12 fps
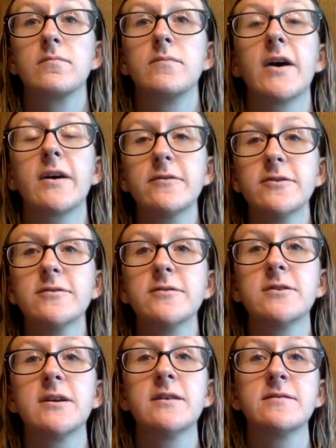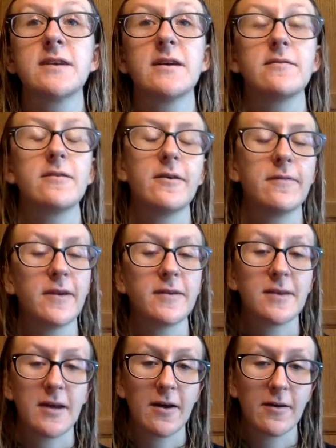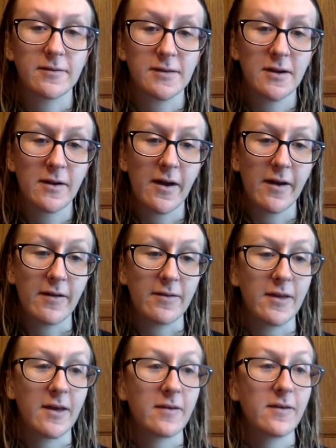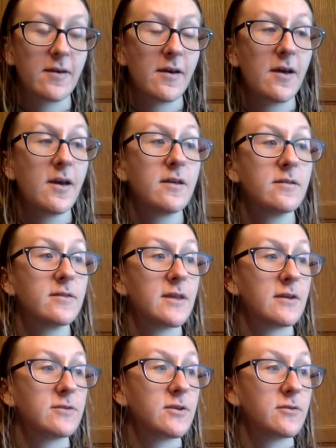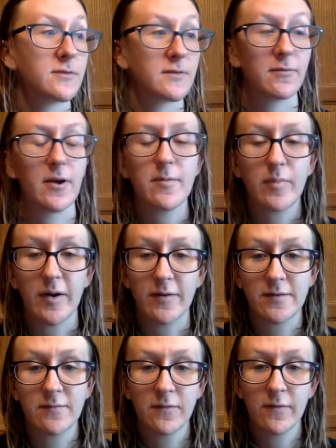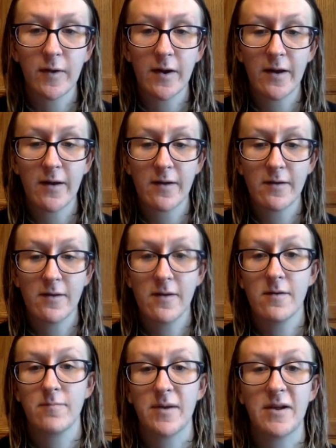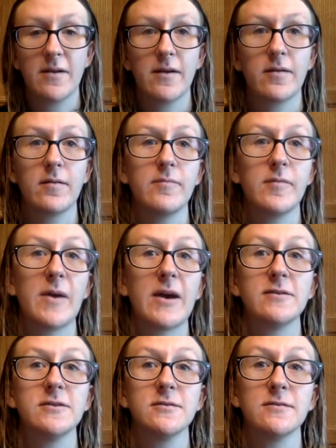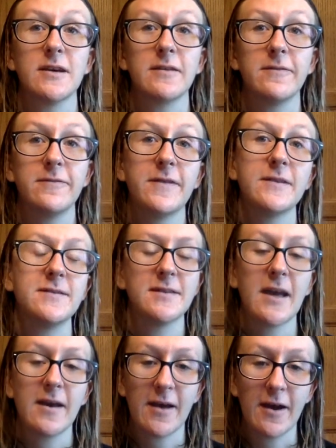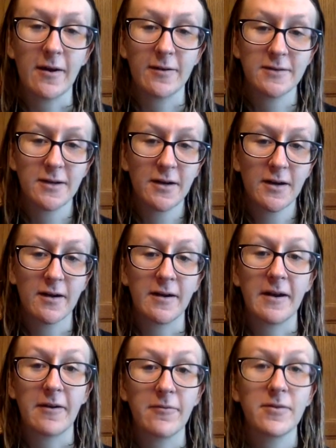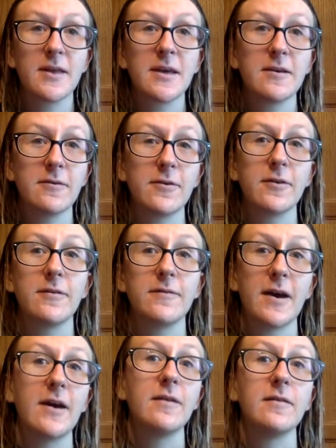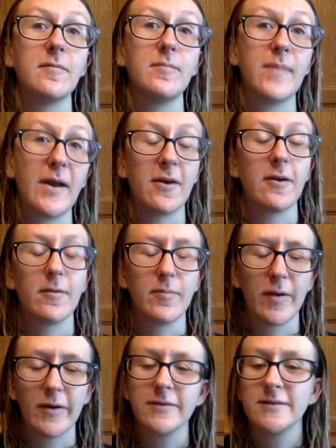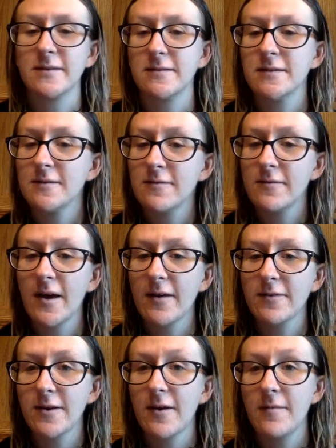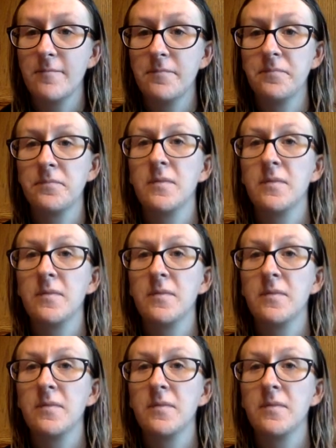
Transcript: Doctor Strange, I love his character. I think they chose the right person for it. Benedict Cumberbatch like fits that character, and I don't think you could have gotten a better person to do that job.